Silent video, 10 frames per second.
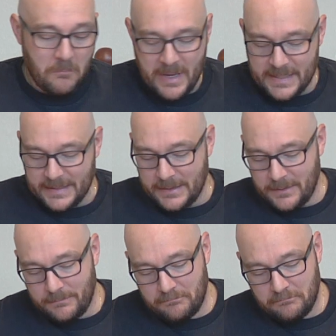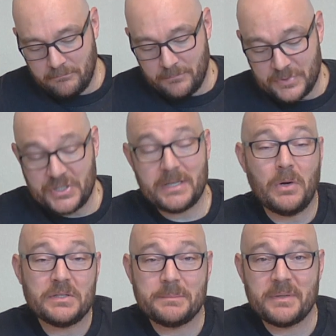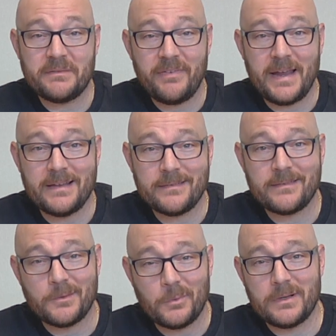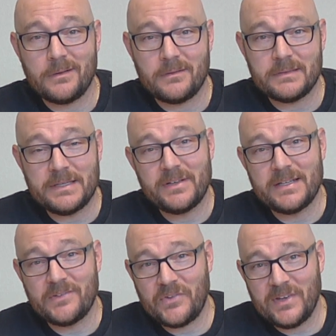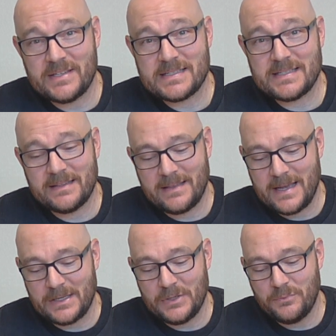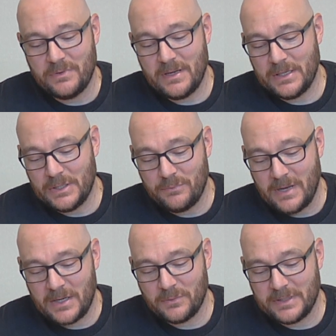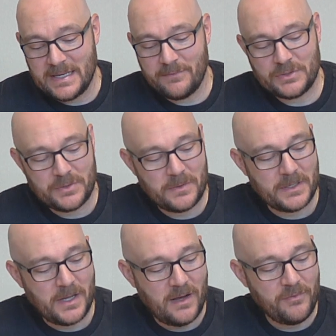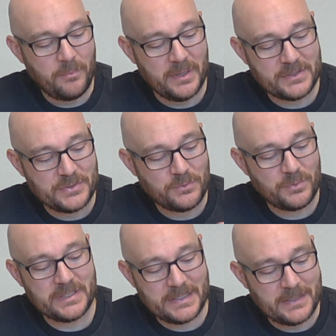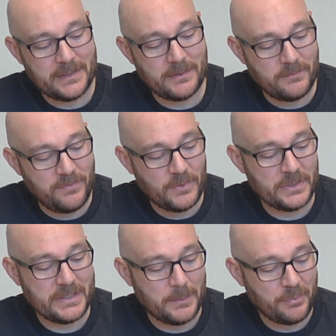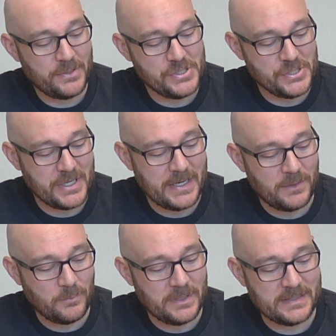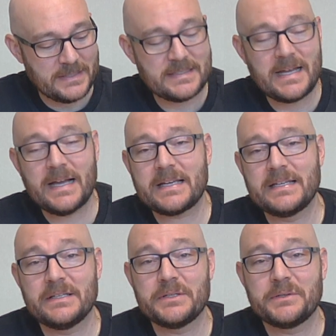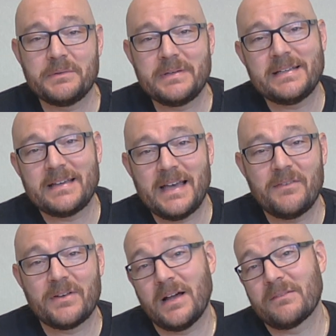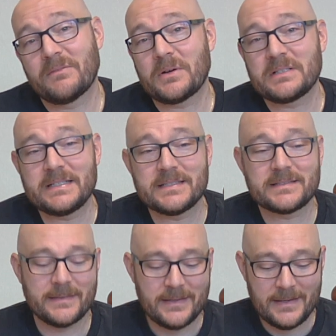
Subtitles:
Many Schiit multi-bit fans will even insist that you not only never turn it off, but to really fully appreciate what this DAC can do, you need to have it on for at least